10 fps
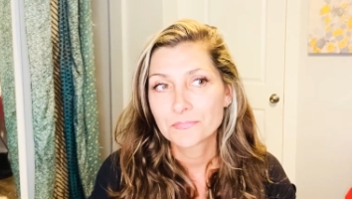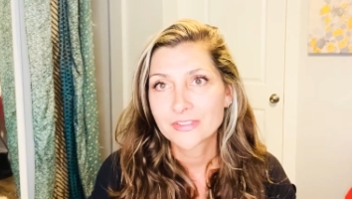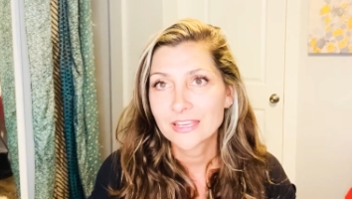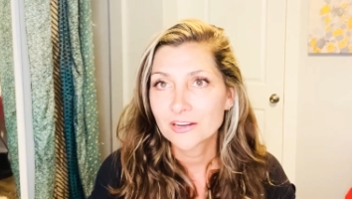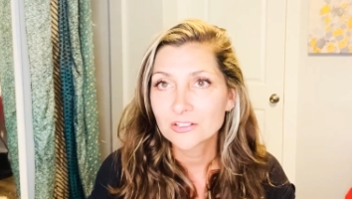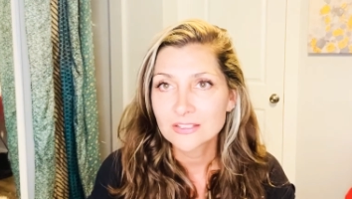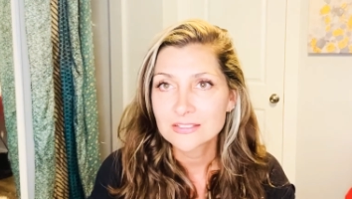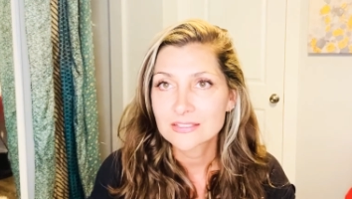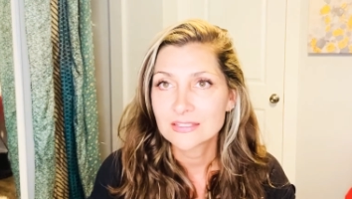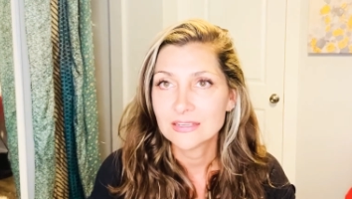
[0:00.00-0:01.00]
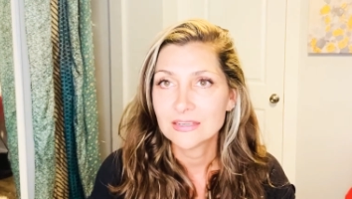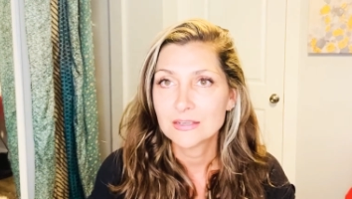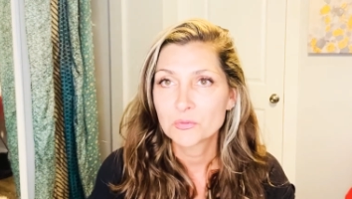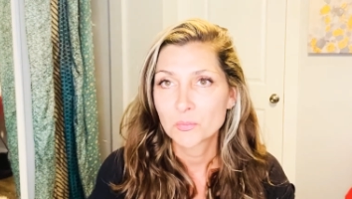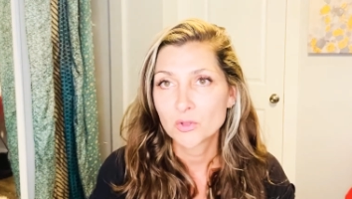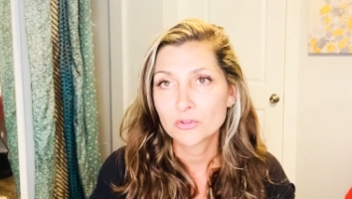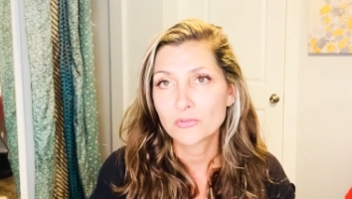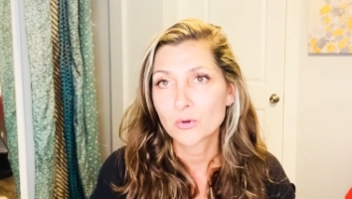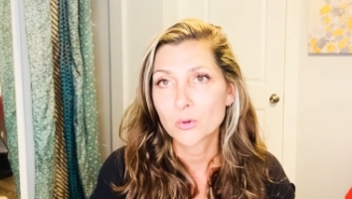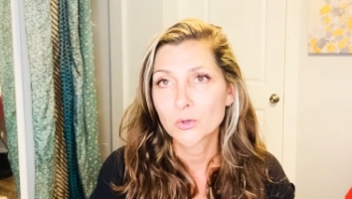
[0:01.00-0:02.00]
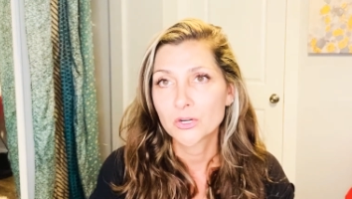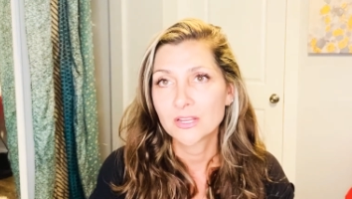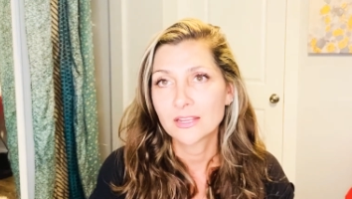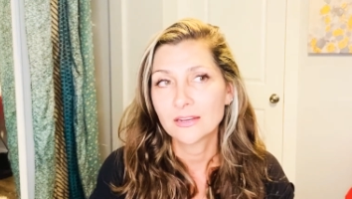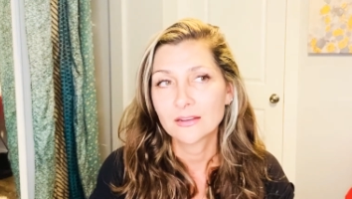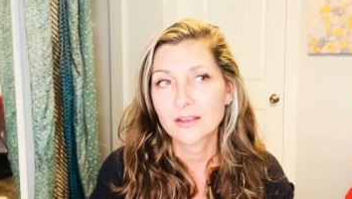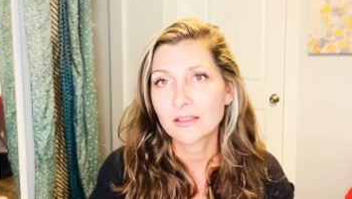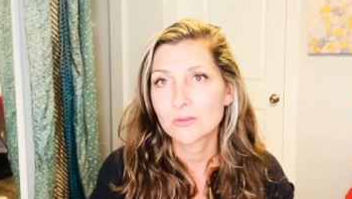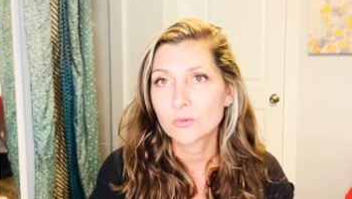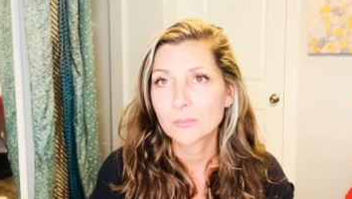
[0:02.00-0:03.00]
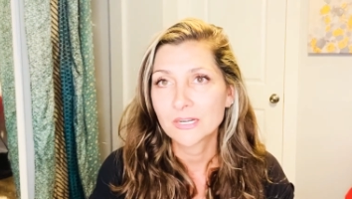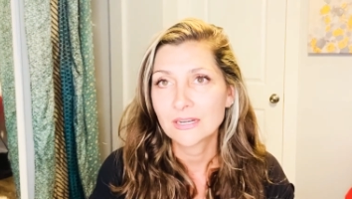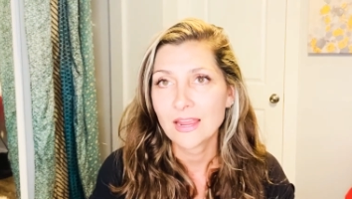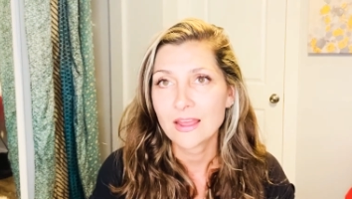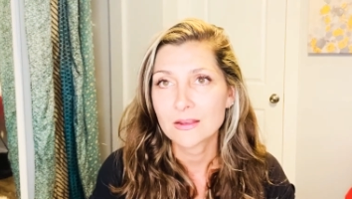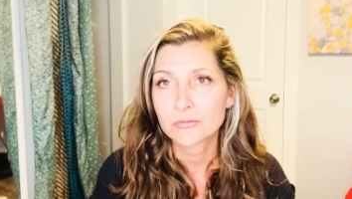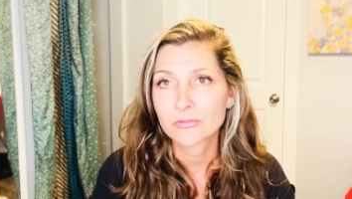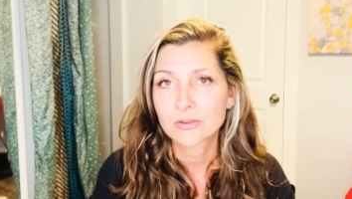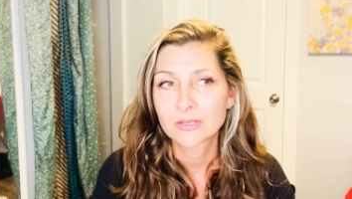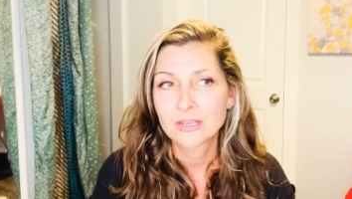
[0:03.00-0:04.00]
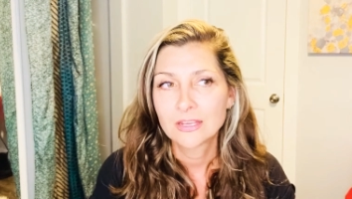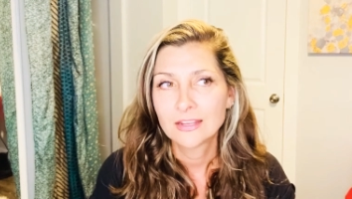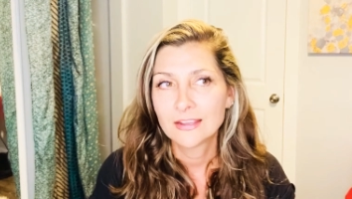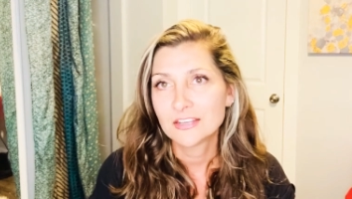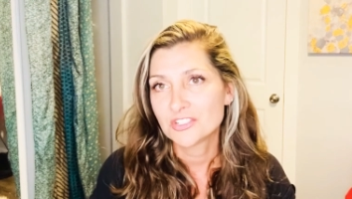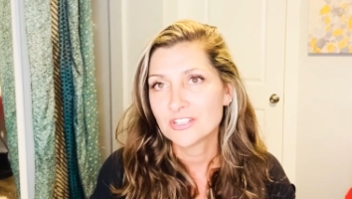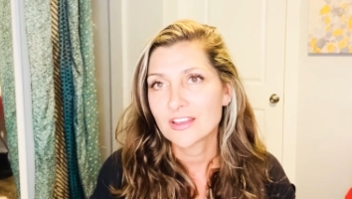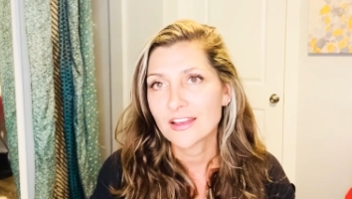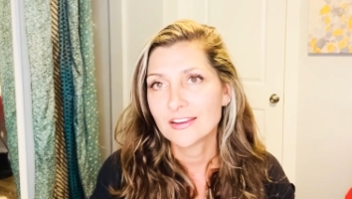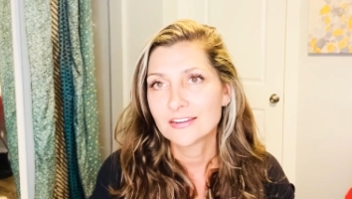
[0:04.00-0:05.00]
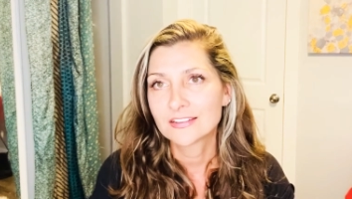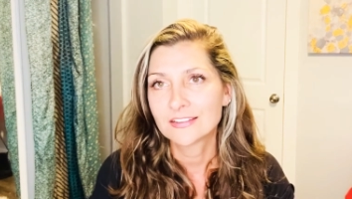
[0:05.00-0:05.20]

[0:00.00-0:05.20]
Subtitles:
carelessly pulled forward and cut the woman in half, and she died.